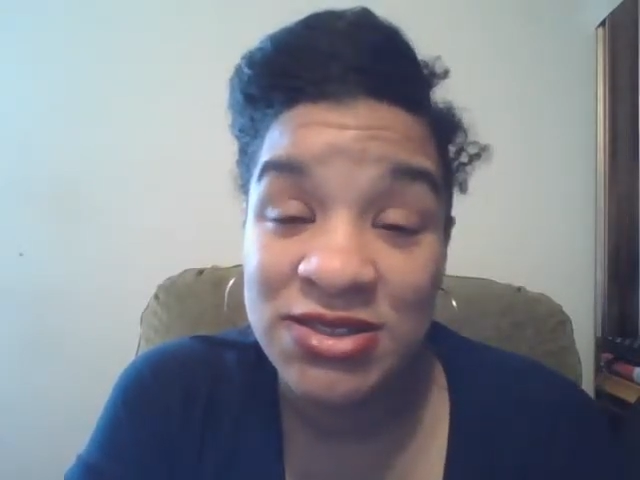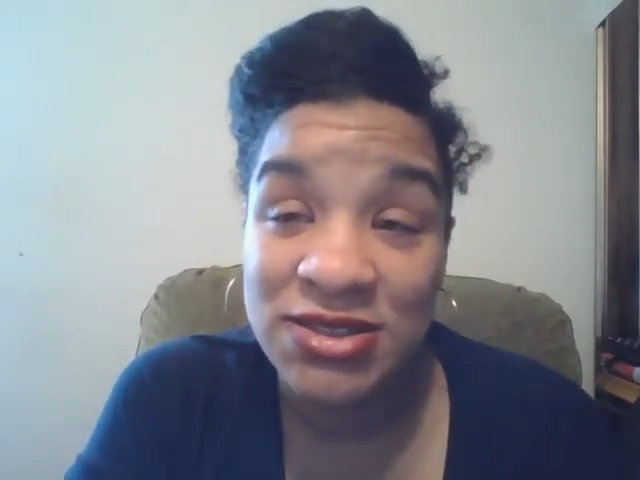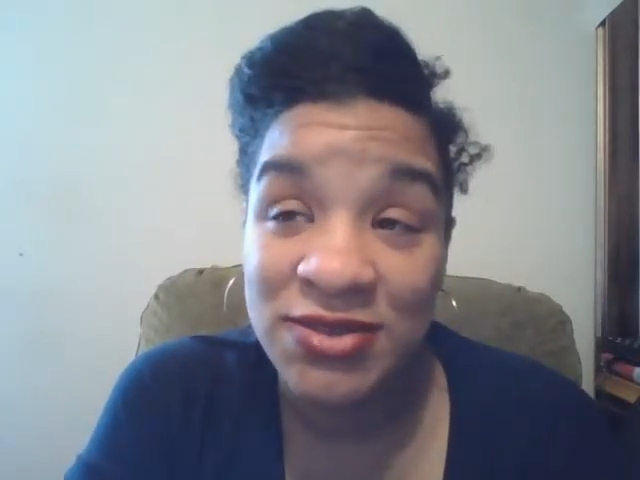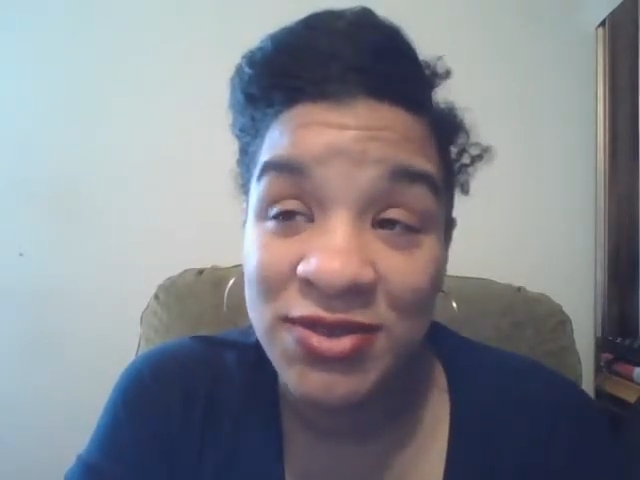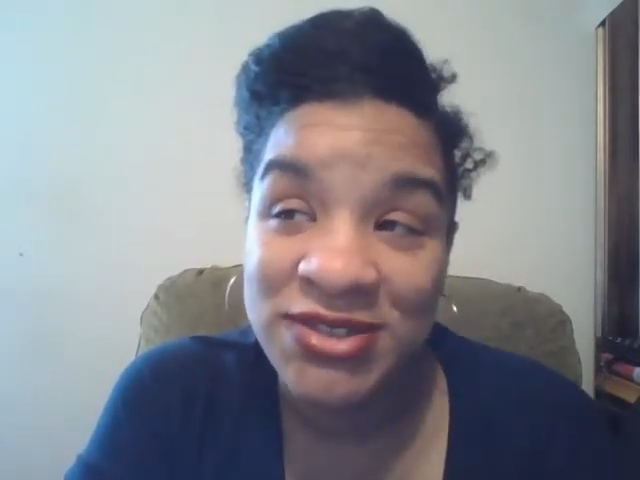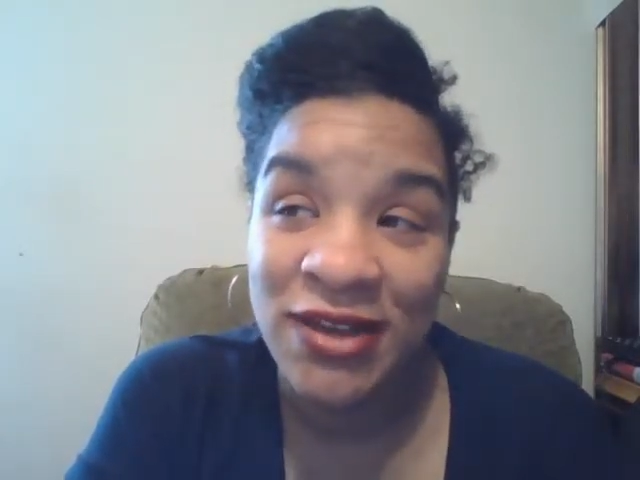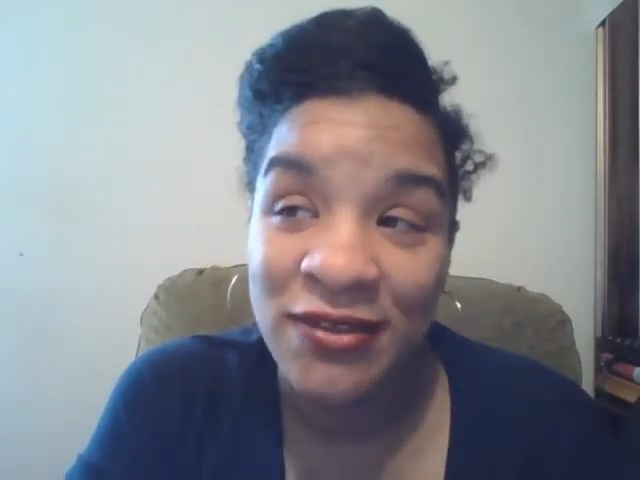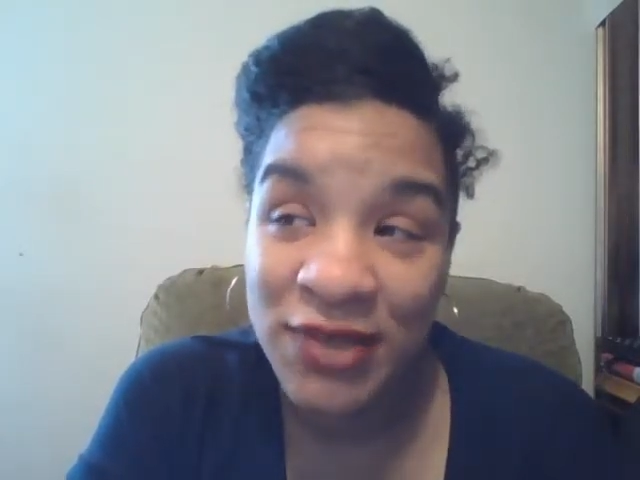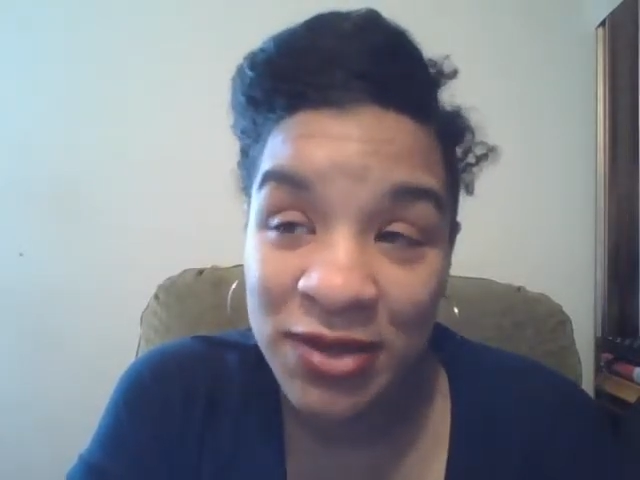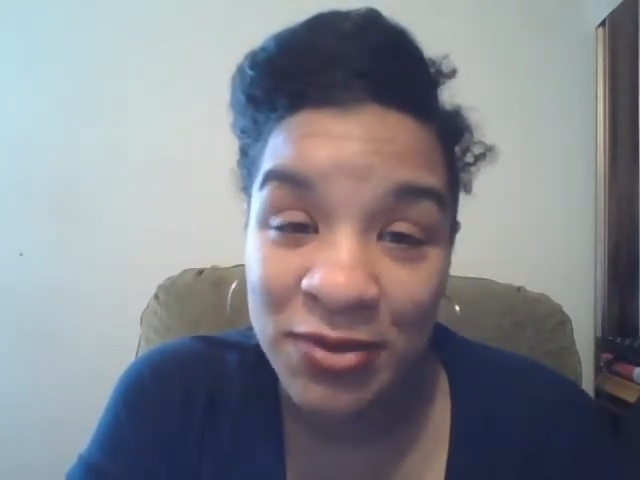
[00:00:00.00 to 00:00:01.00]
well, it's not
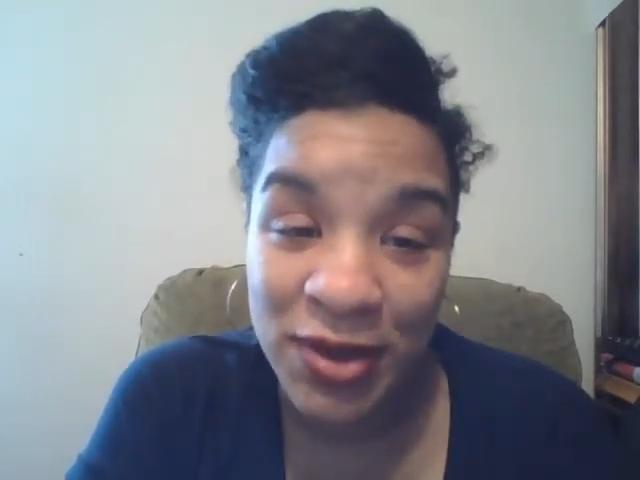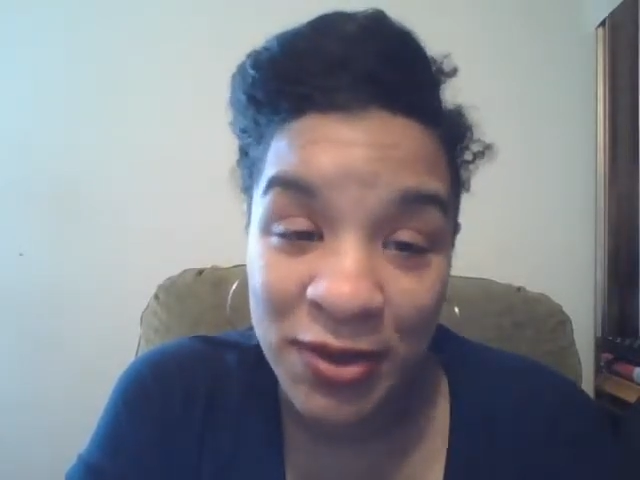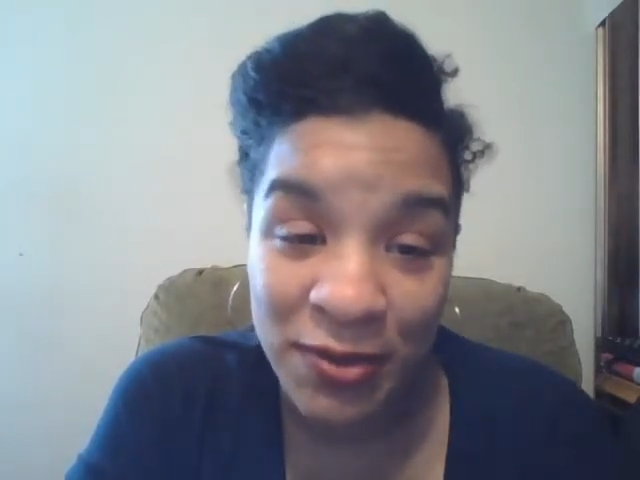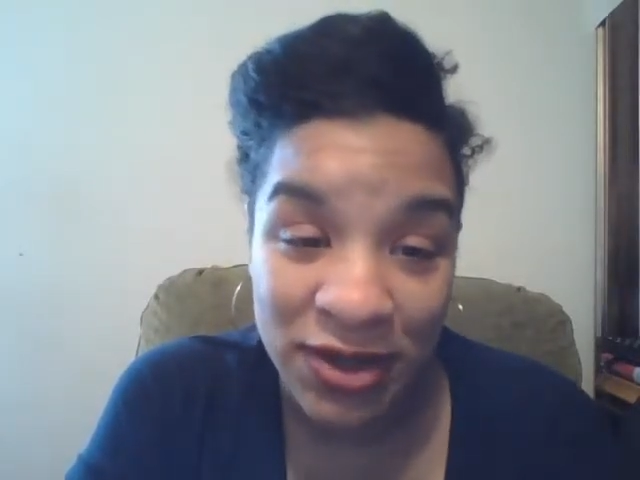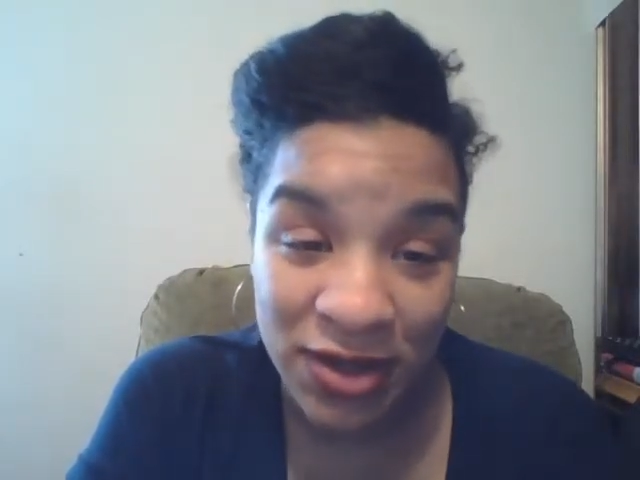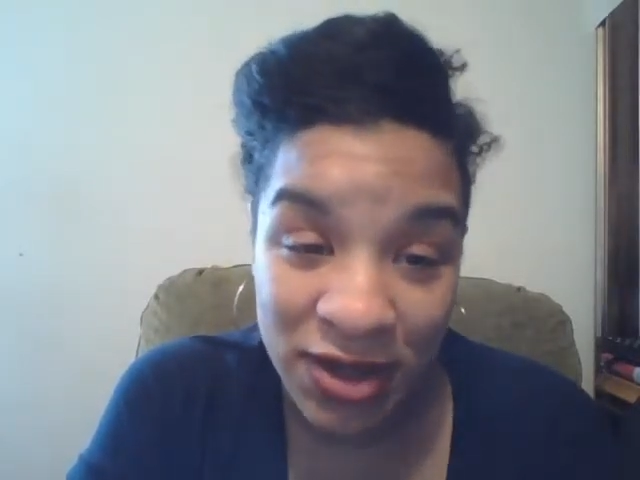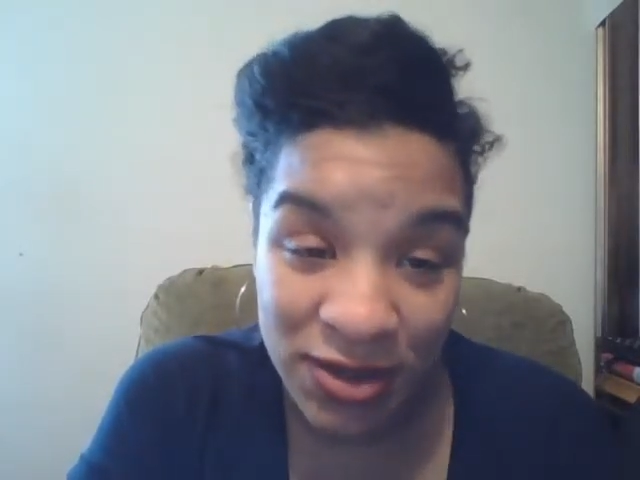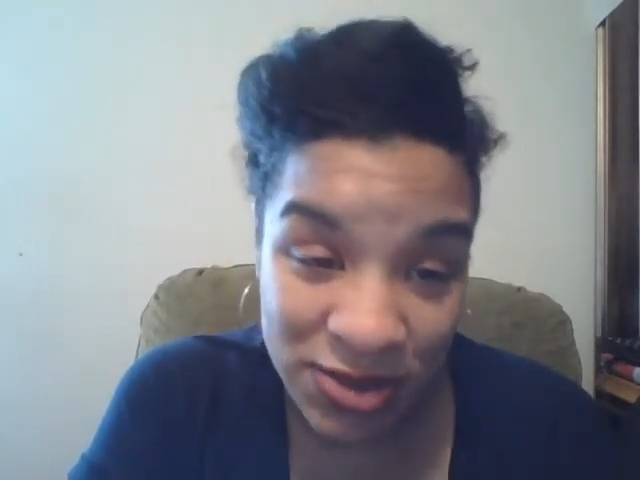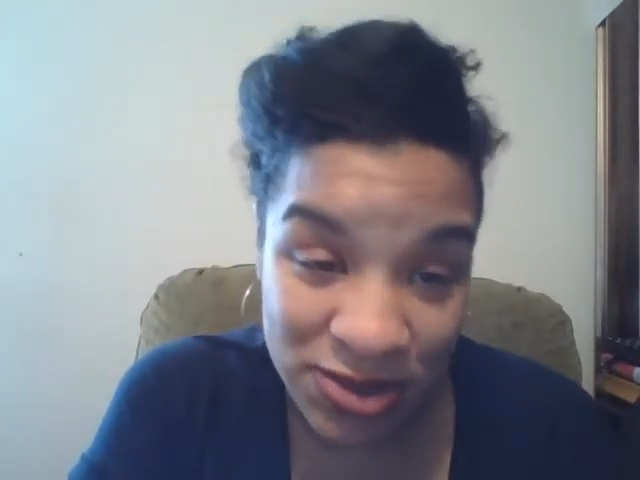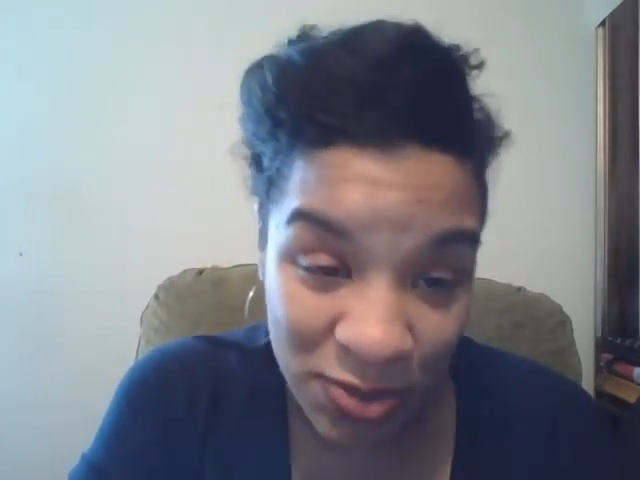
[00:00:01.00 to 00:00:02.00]
funny, but my
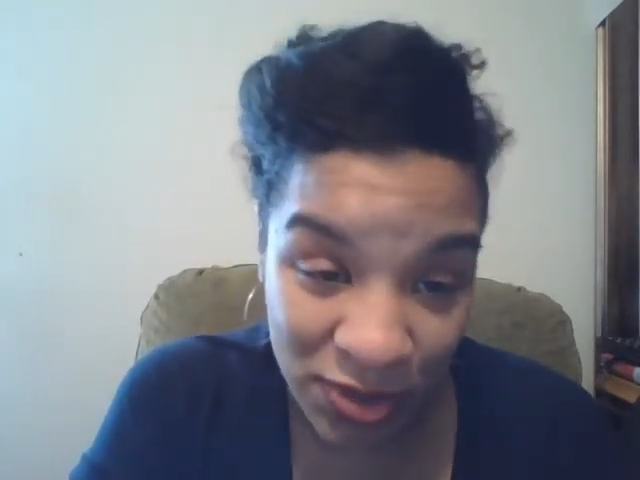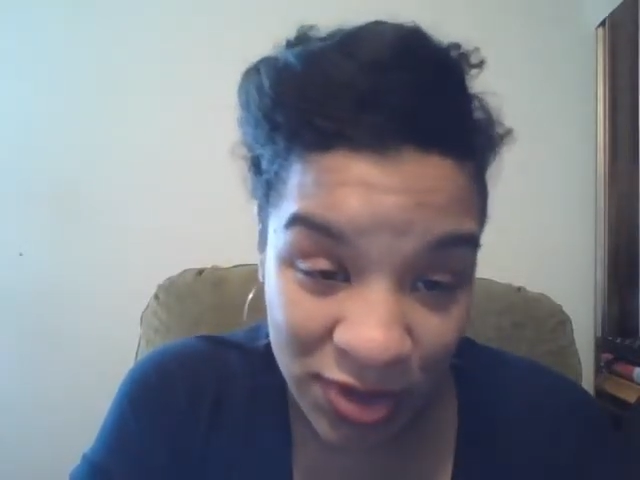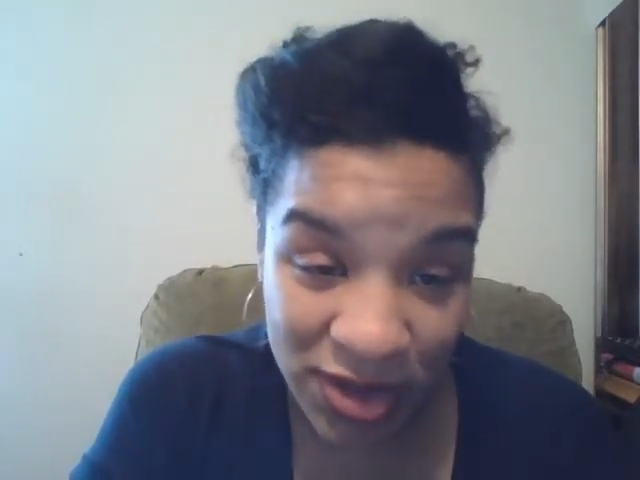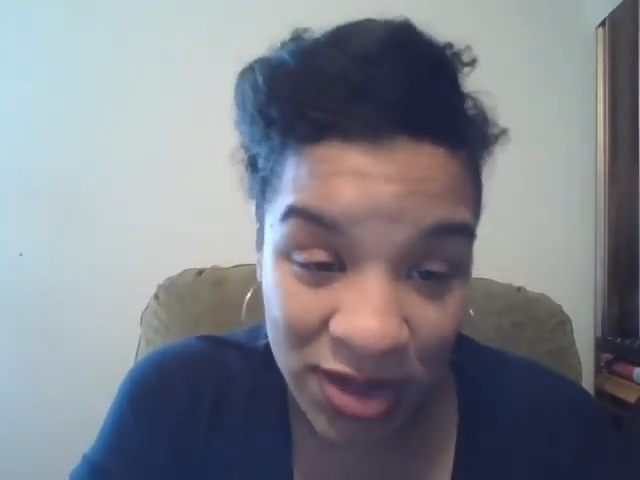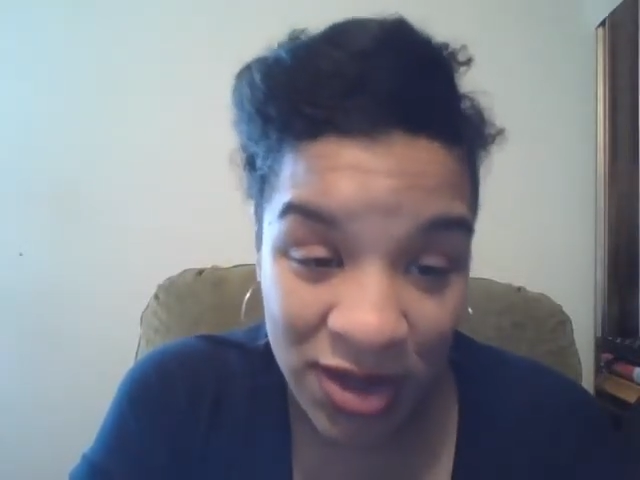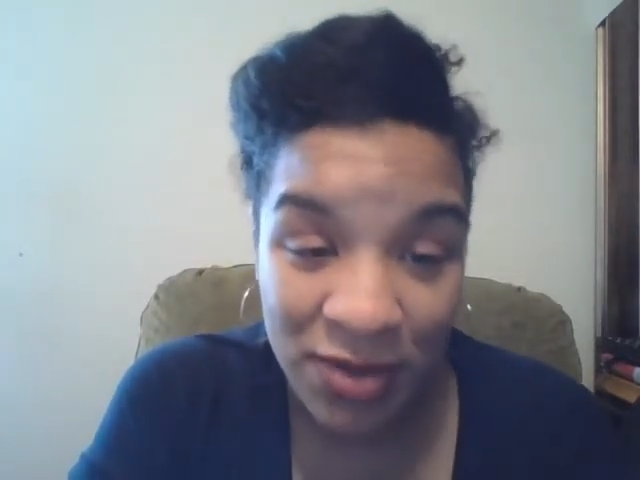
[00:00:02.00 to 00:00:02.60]
daughter was born.